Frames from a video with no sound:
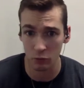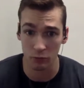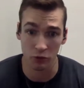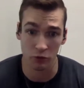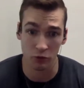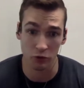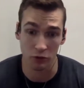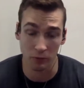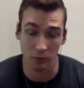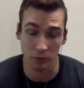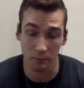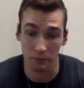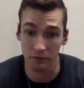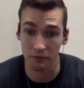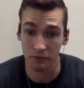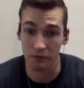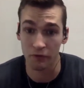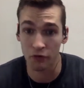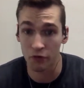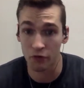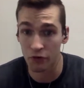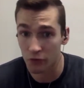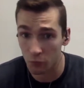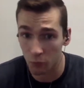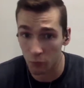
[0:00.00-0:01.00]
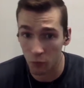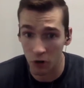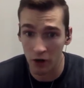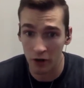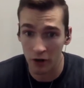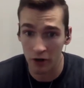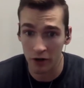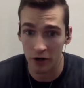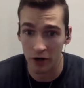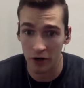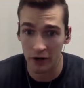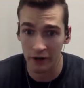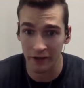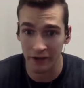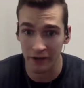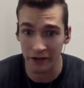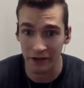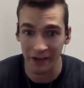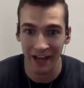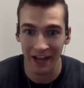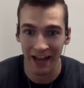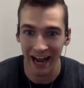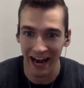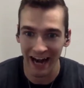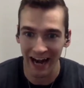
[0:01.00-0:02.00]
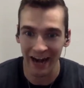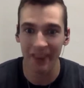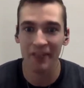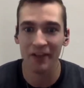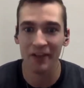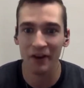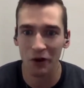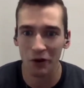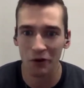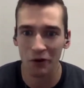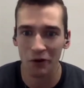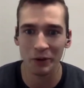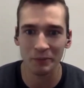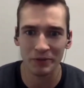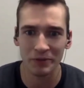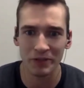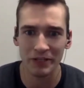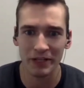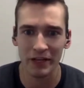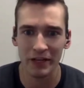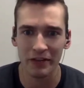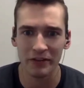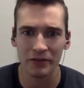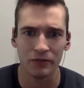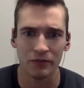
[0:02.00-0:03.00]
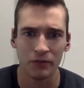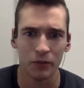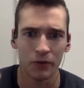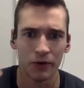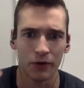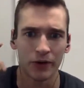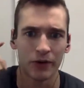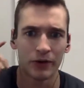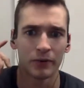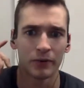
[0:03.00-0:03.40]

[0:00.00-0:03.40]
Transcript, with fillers: you're a preferred walk on? Like, how did that all come together for you?